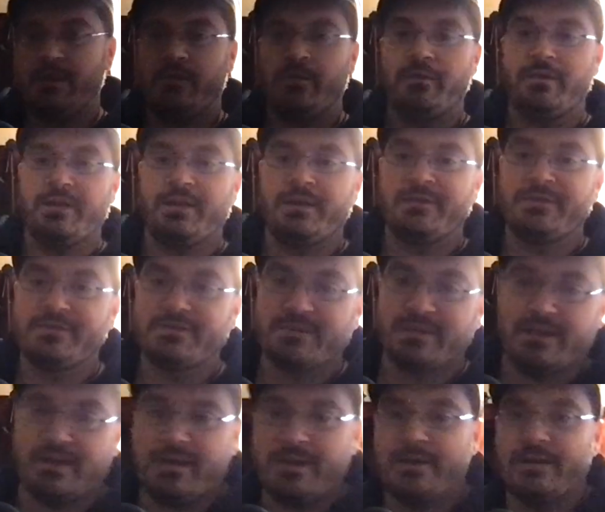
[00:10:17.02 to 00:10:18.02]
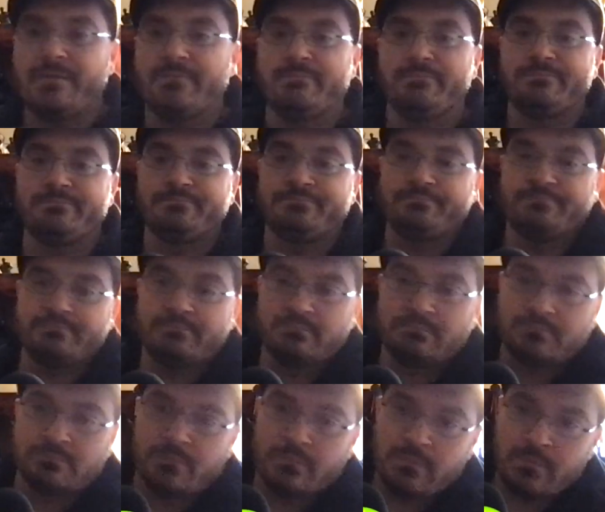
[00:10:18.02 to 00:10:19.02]
on the inside,
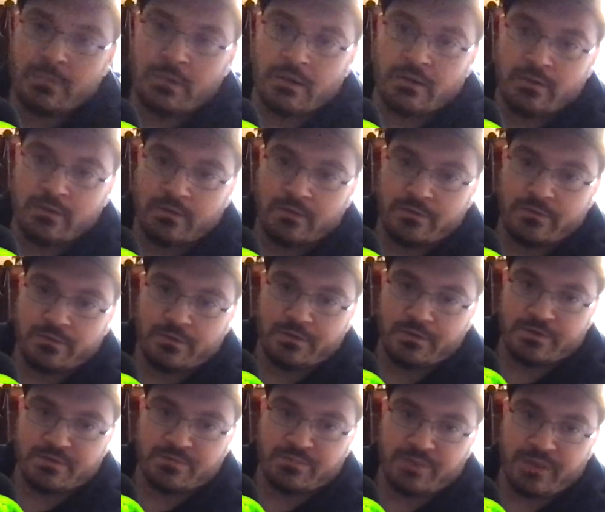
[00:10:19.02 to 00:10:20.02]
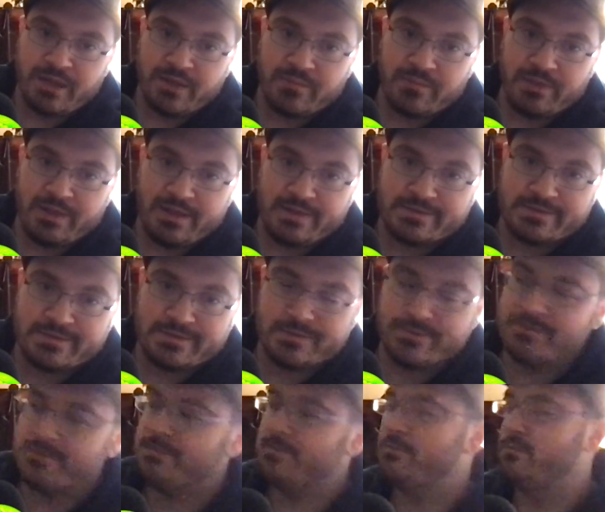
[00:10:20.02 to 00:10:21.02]
there's black
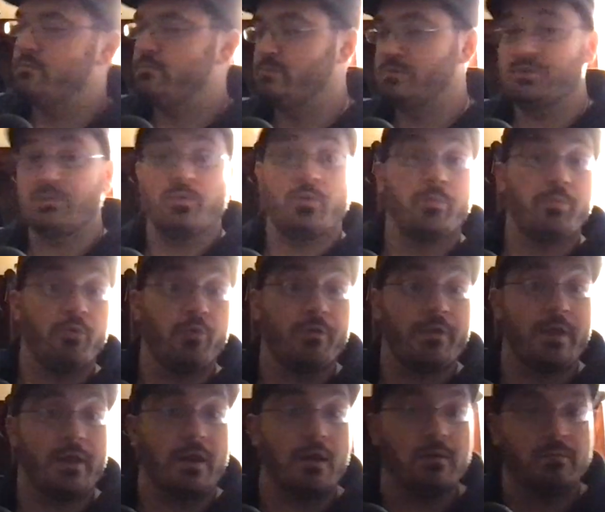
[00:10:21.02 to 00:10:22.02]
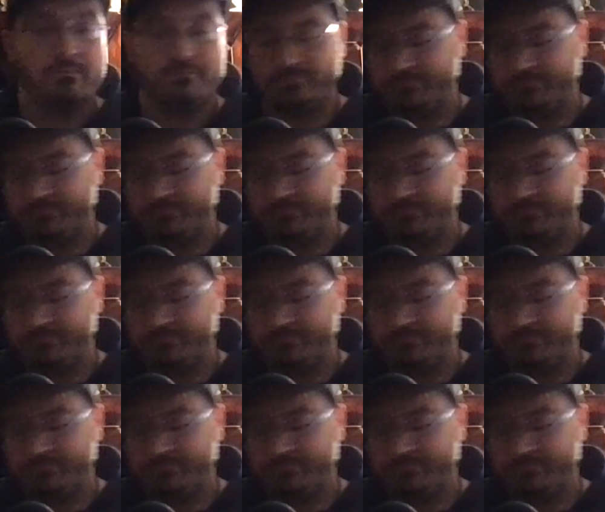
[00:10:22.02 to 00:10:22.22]
plastic. So we'll pull that up.